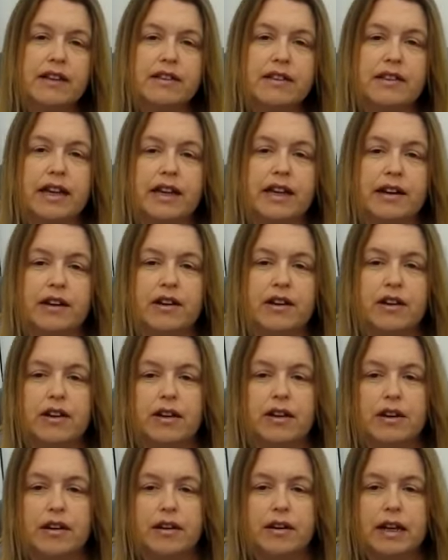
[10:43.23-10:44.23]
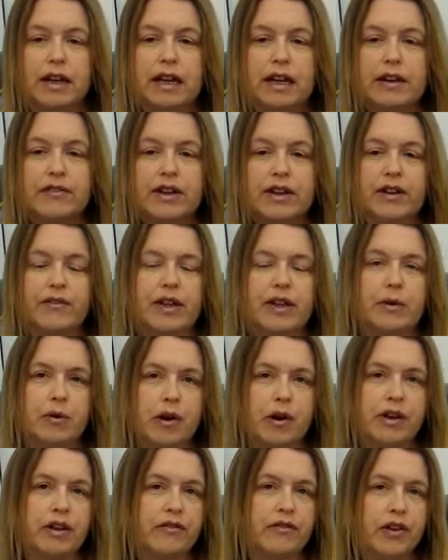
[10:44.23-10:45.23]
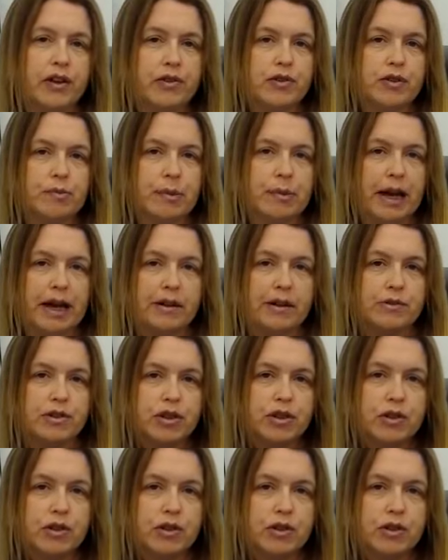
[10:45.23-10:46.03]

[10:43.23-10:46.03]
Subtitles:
then even if they were only of £100,